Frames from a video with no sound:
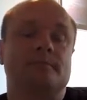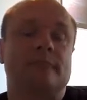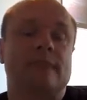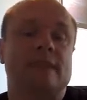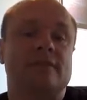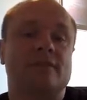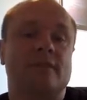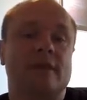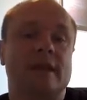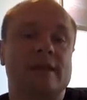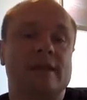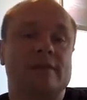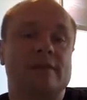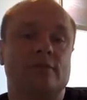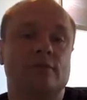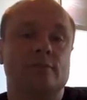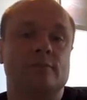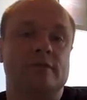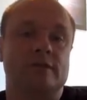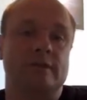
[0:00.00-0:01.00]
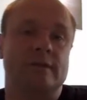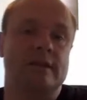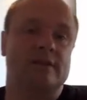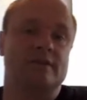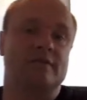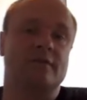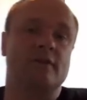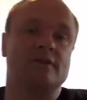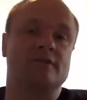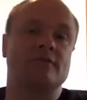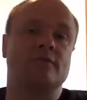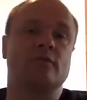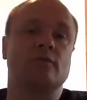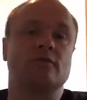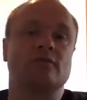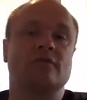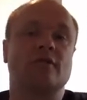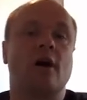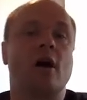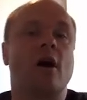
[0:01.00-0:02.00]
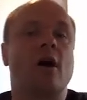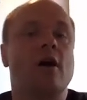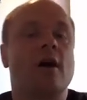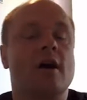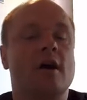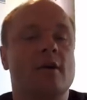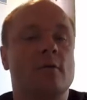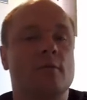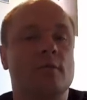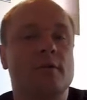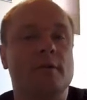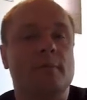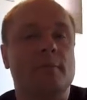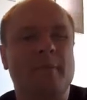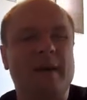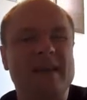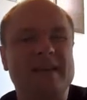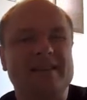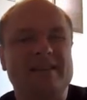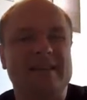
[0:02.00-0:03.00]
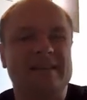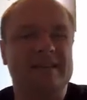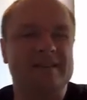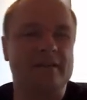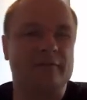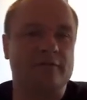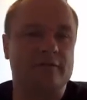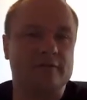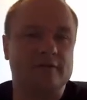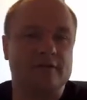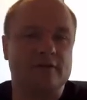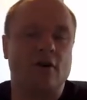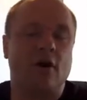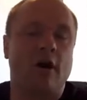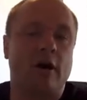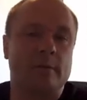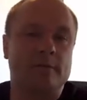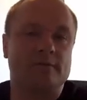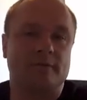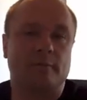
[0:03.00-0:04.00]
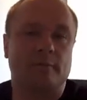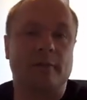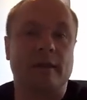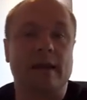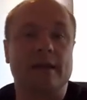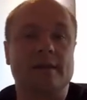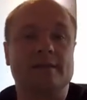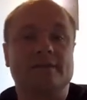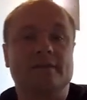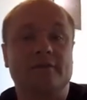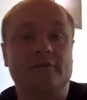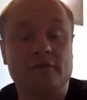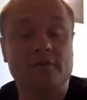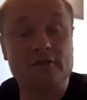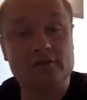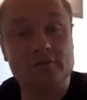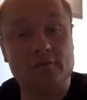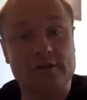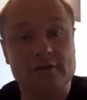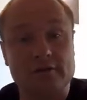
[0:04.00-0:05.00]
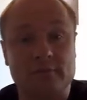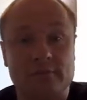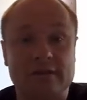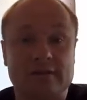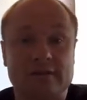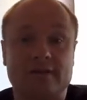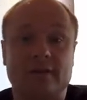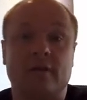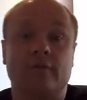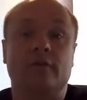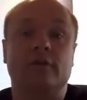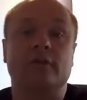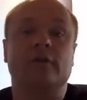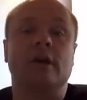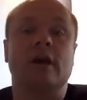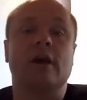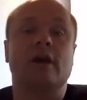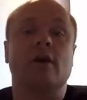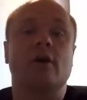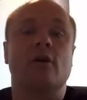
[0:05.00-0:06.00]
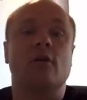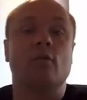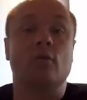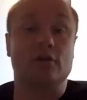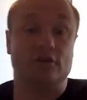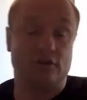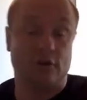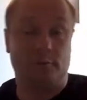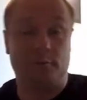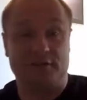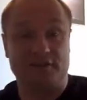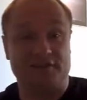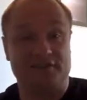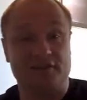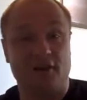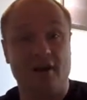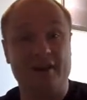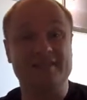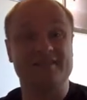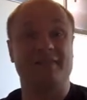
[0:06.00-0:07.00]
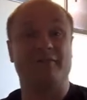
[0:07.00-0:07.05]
So let's first of all start with the basic different types of planets. The first ones we discovered were Jupiter-sized.